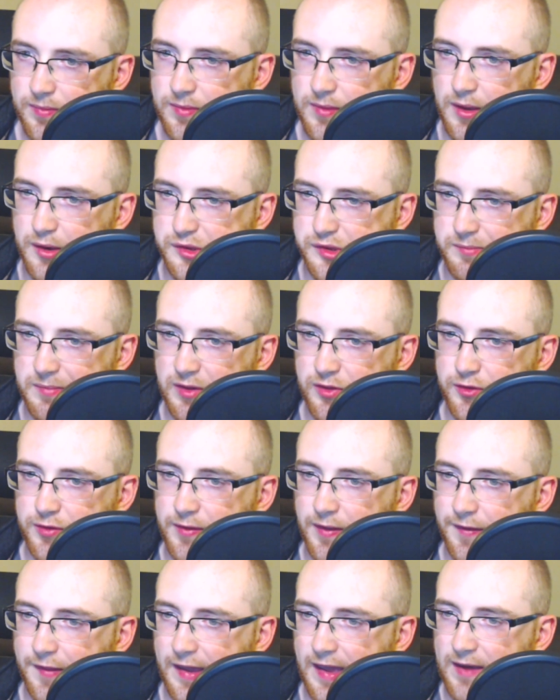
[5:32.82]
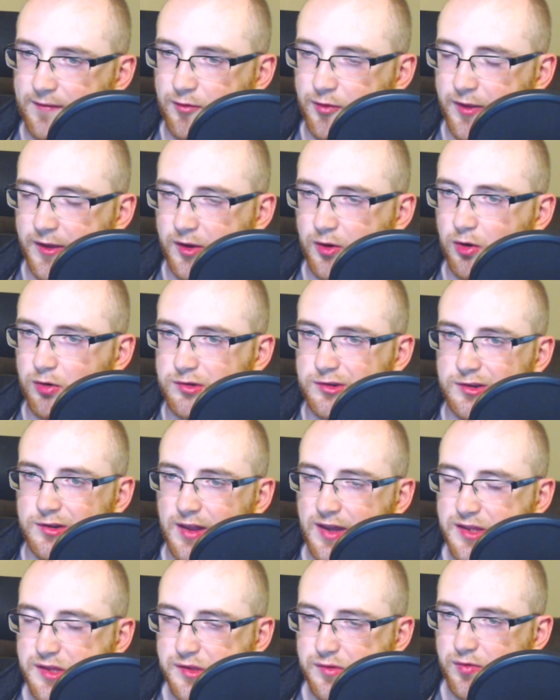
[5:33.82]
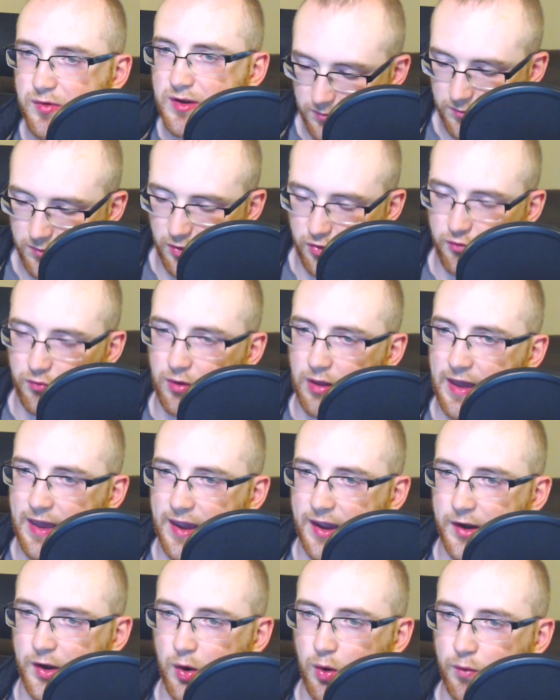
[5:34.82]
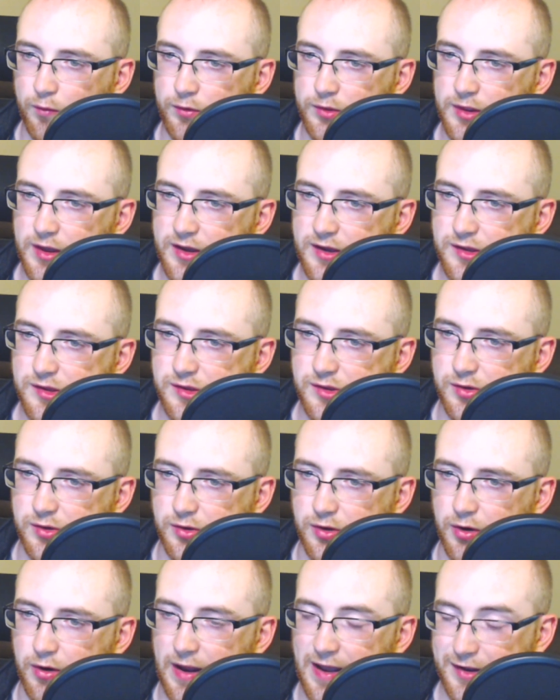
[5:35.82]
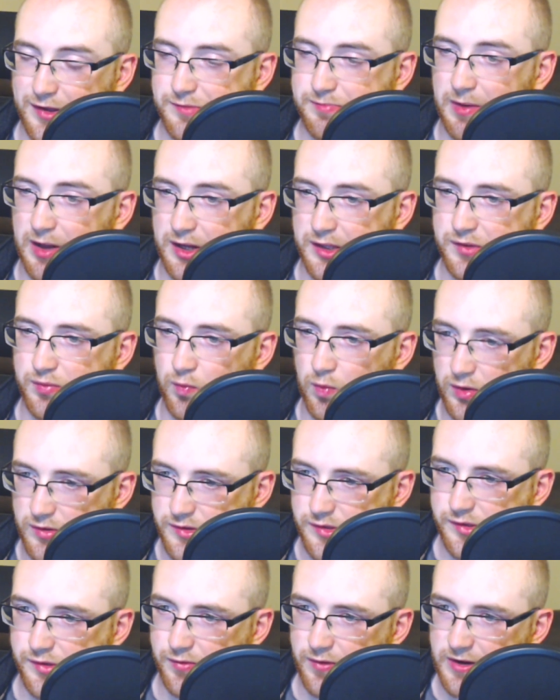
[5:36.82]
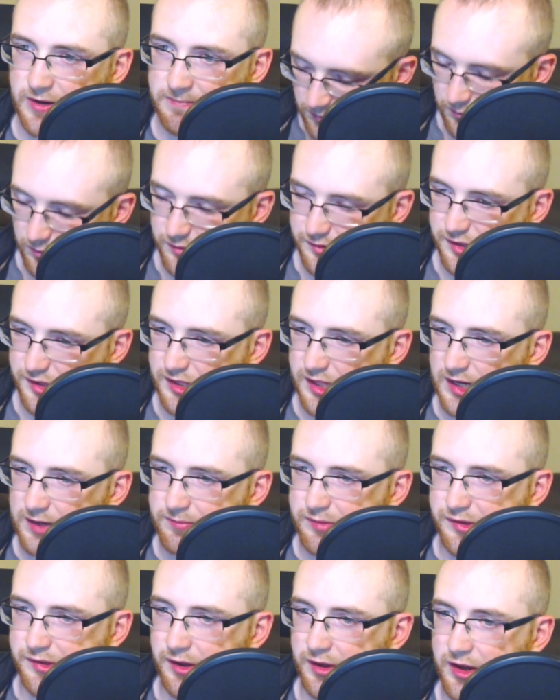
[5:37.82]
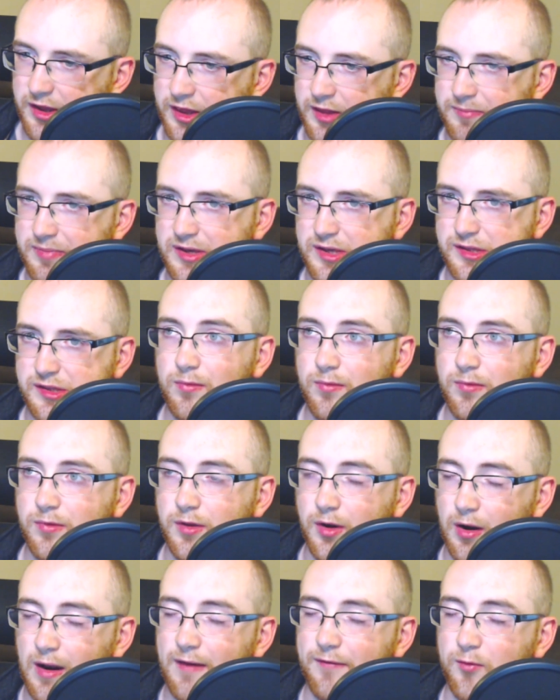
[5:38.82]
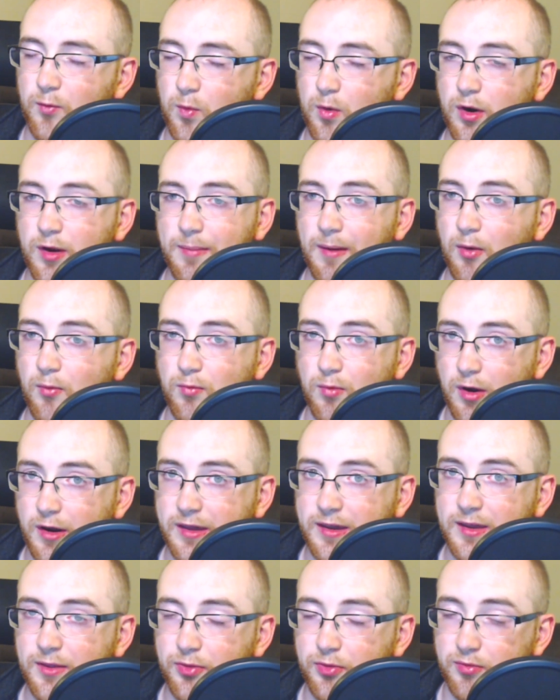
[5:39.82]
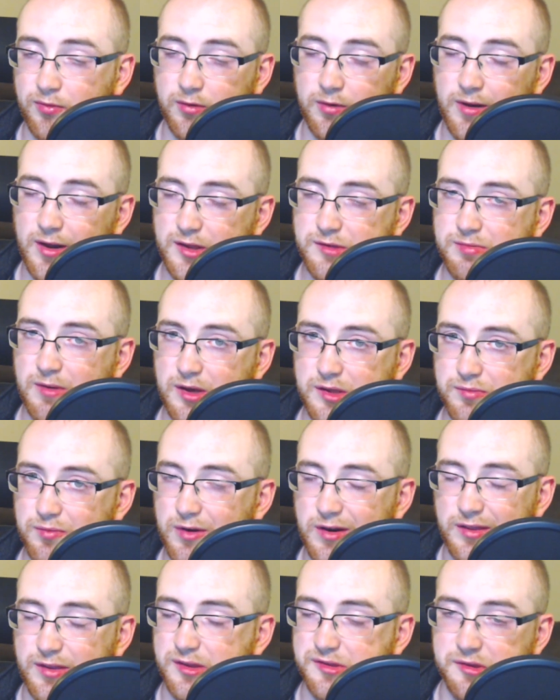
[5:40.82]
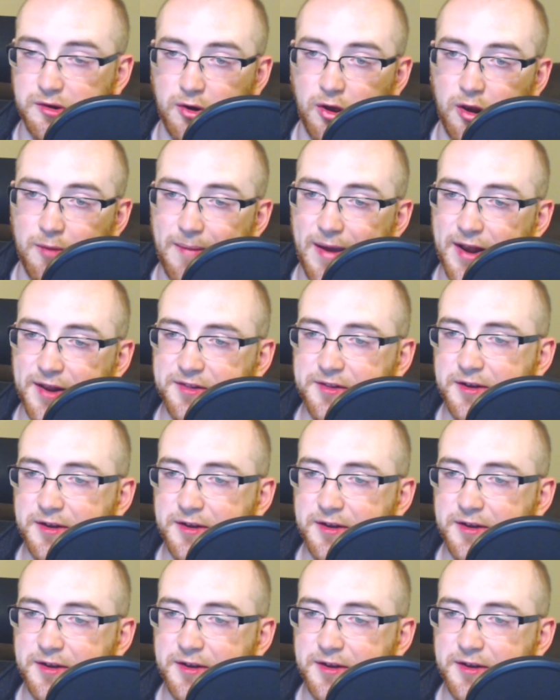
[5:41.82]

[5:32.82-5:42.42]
I also mentioned that they have a thing called Lightstream, which will add overlays to your Xbox One stream. Once the setup is done on a PC, you don't have to worry about running it through your Xbox One, it does it automatically.